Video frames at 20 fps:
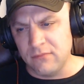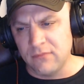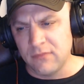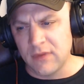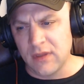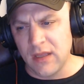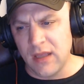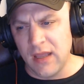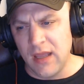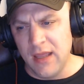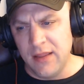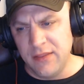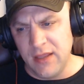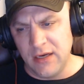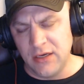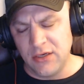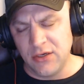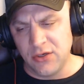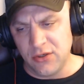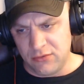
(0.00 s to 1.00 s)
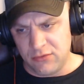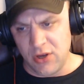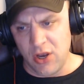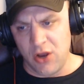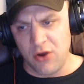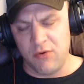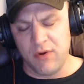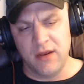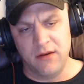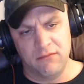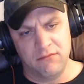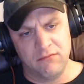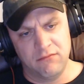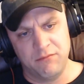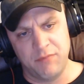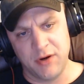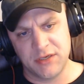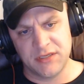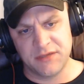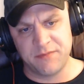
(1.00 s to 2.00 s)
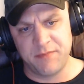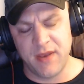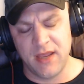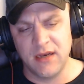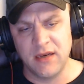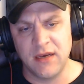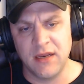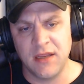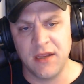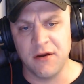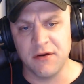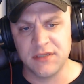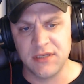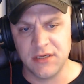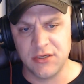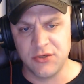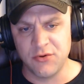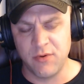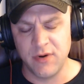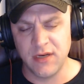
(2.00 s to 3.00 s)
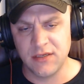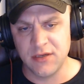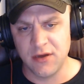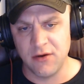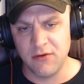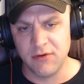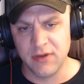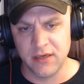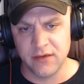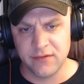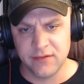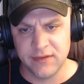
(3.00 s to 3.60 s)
and then go and participate in an ERC20 token.